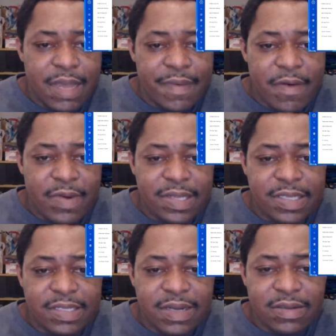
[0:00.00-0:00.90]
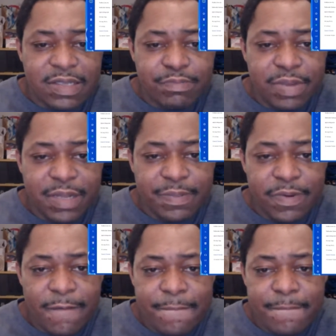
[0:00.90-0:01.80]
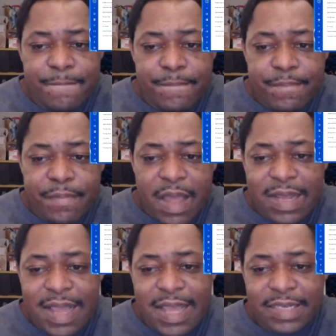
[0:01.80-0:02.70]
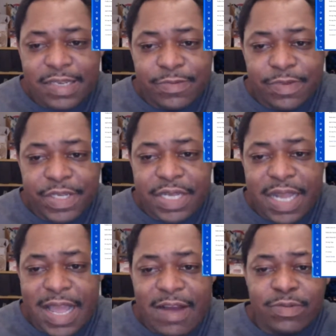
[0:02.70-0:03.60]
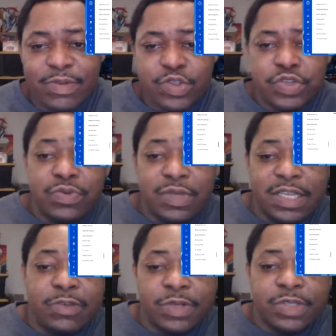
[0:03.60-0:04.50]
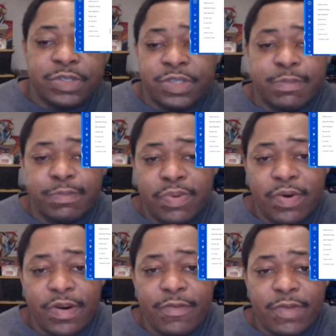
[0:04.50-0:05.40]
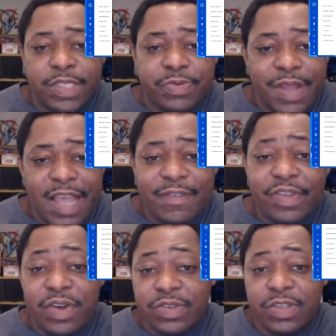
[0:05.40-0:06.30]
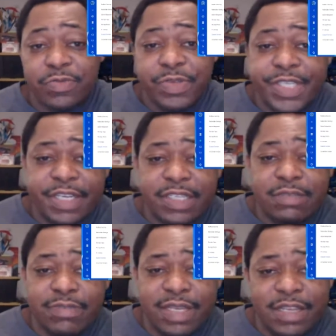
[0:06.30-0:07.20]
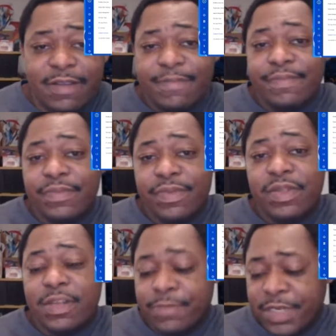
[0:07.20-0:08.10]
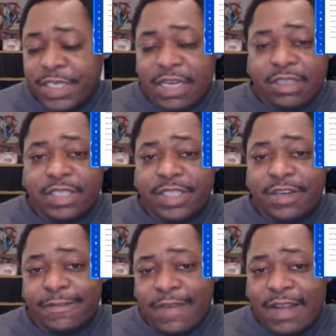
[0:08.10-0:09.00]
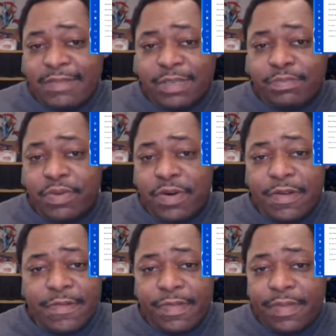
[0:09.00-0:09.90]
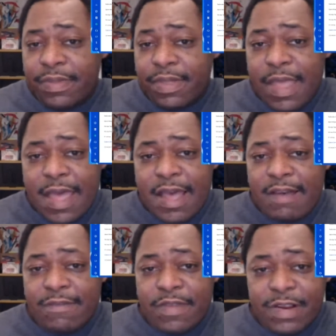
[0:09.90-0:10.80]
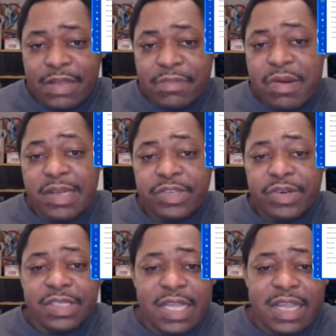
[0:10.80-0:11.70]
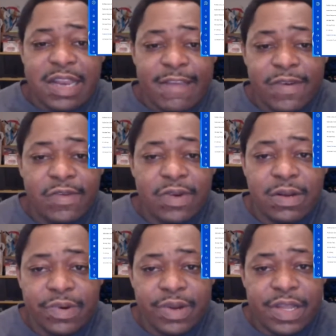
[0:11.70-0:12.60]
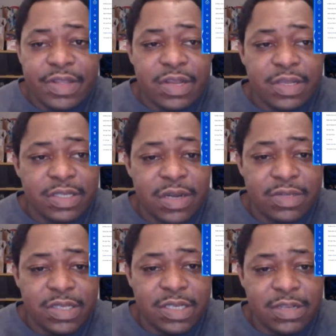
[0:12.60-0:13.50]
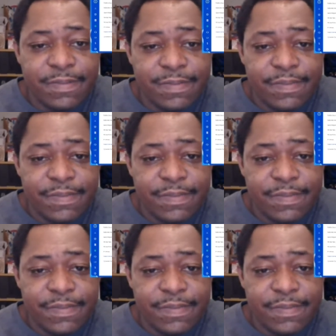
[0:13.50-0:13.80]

If I wanted to talk to people, I can actually reach out to Link Wizard support, which we have, and you also can reach out to me. You can reach out to Tier 5 support. They have their email address and a phone number, and you can talk to them.